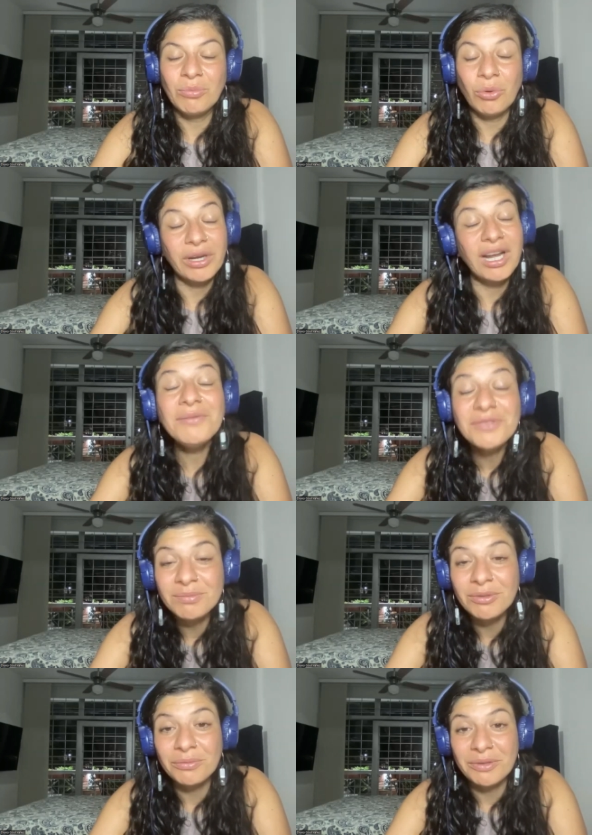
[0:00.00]
more
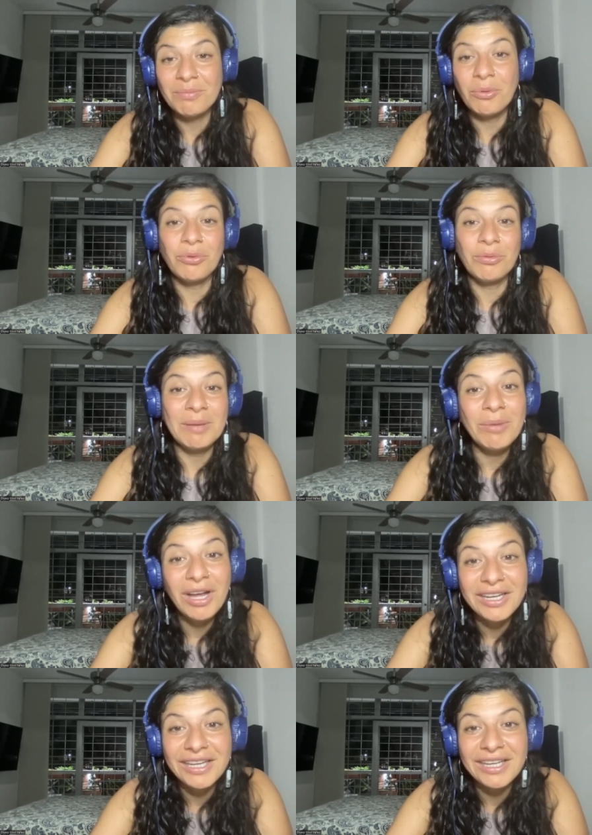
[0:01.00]
comfortable with both my
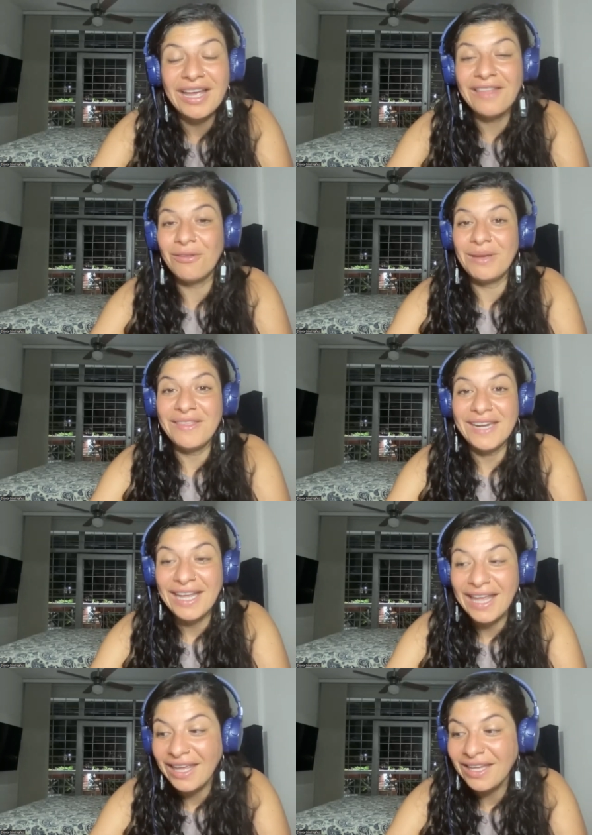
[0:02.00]
body and the way that
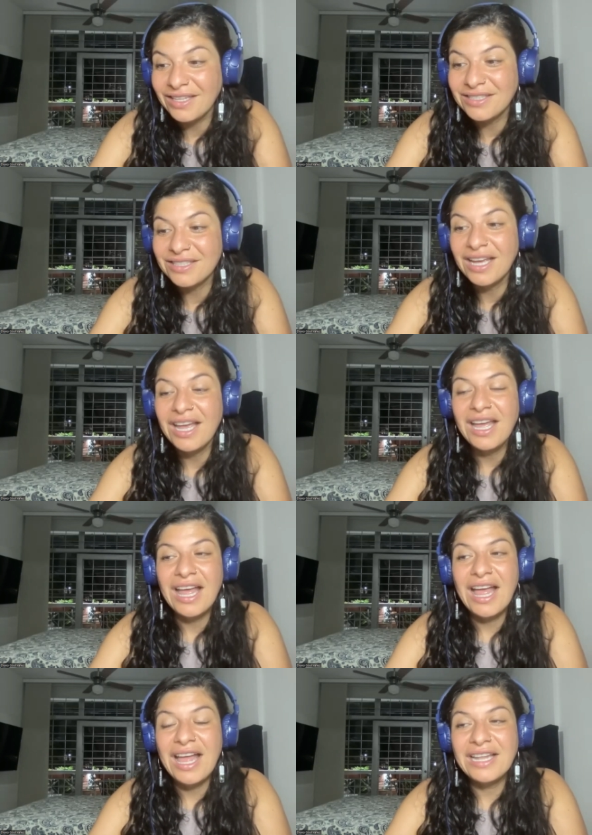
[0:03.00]
I ate.
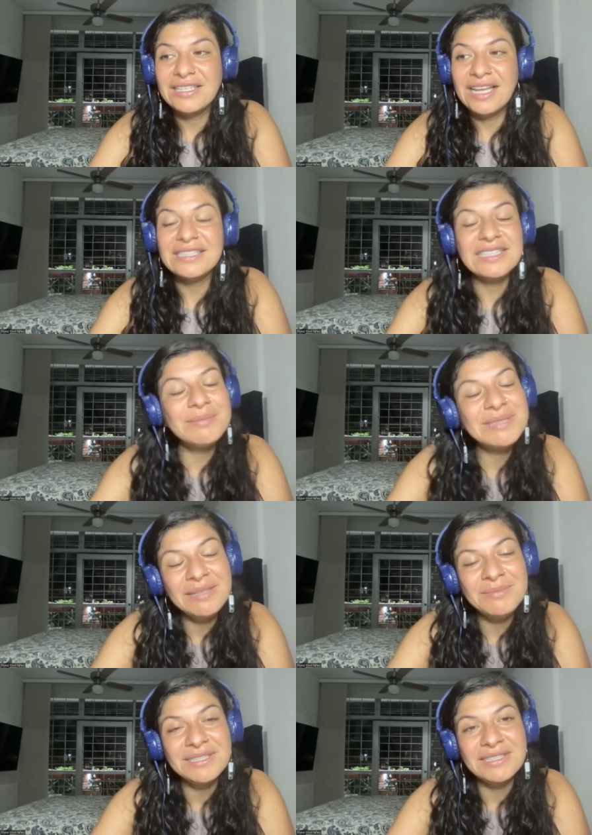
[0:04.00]
And
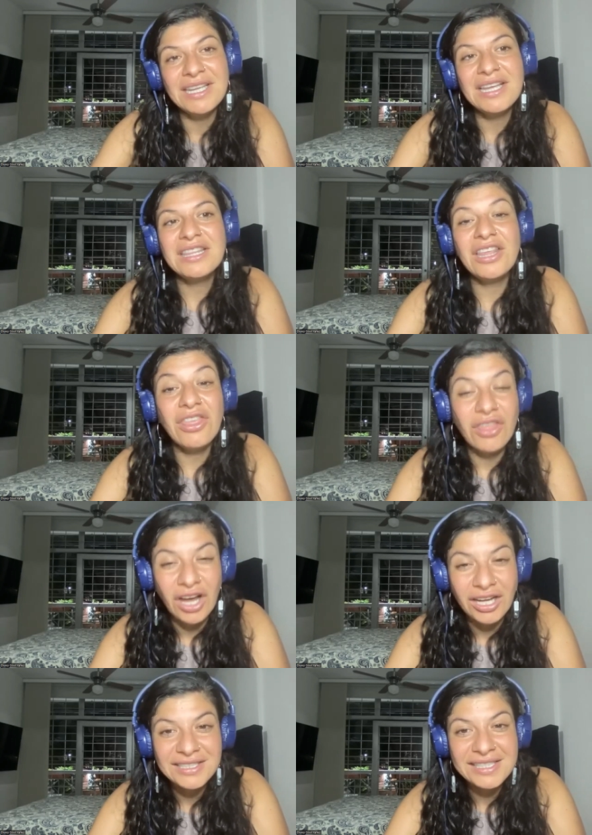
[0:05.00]
sometimes the
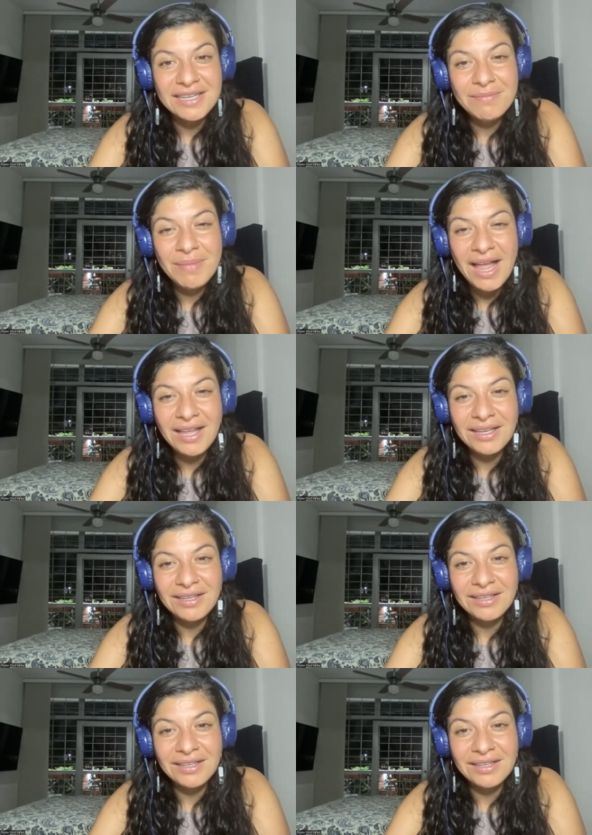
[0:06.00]
thoughts come back,